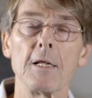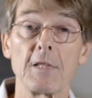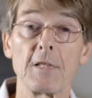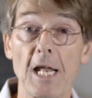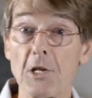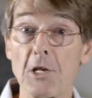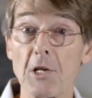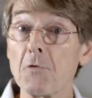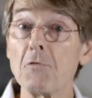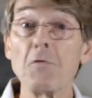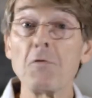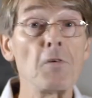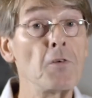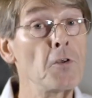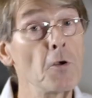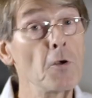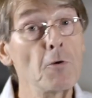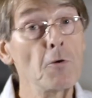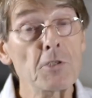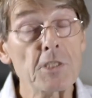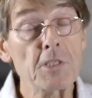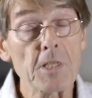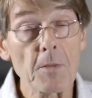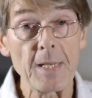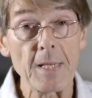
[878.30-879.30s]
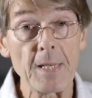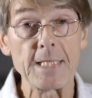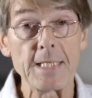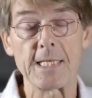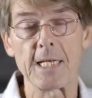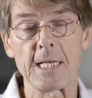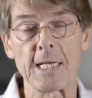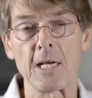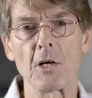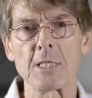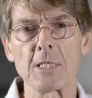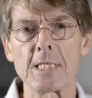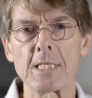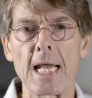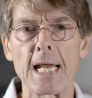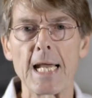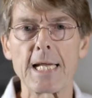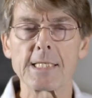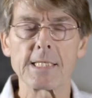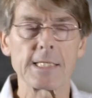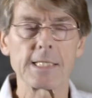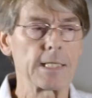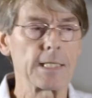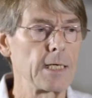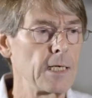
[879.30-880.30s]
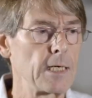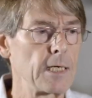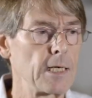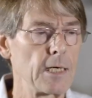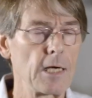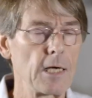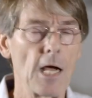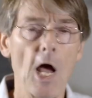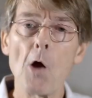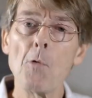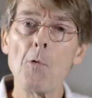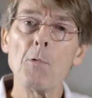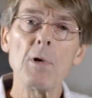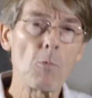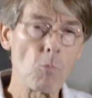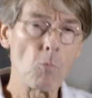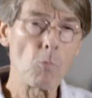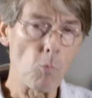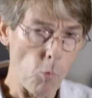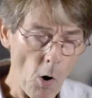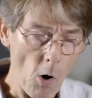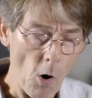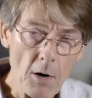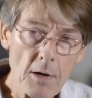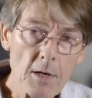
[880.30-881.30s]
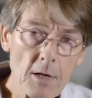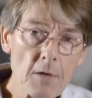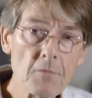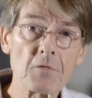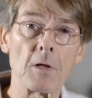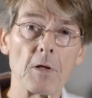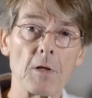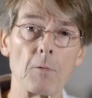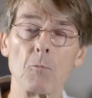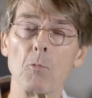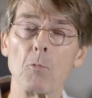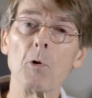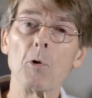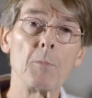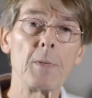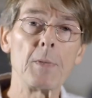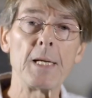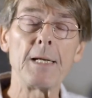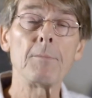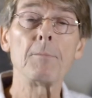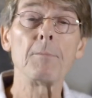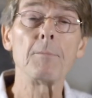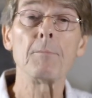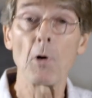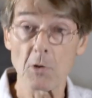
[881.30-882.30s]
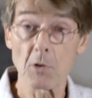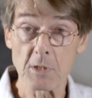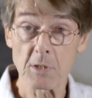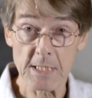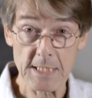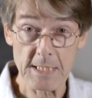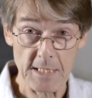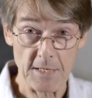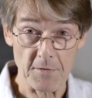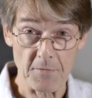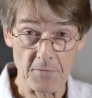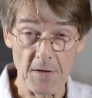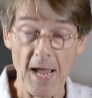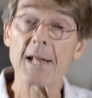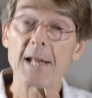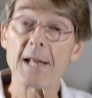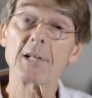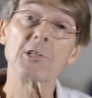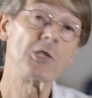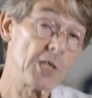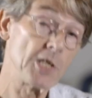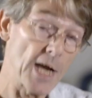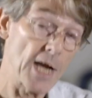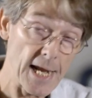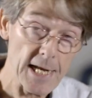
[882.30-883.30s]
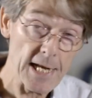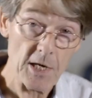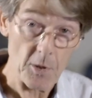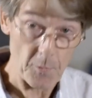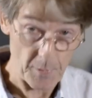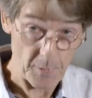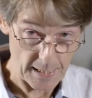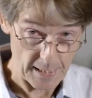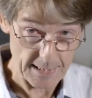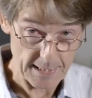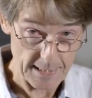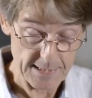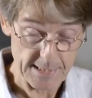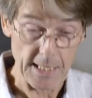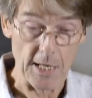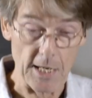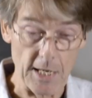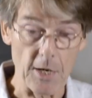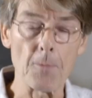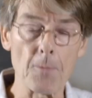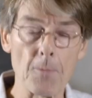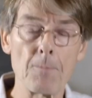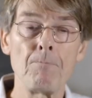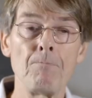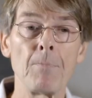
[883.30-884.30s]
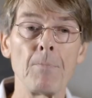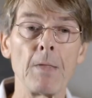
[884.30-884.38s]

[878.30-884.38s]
then if you use the PCR test, only one of them will be positive and genuinely so.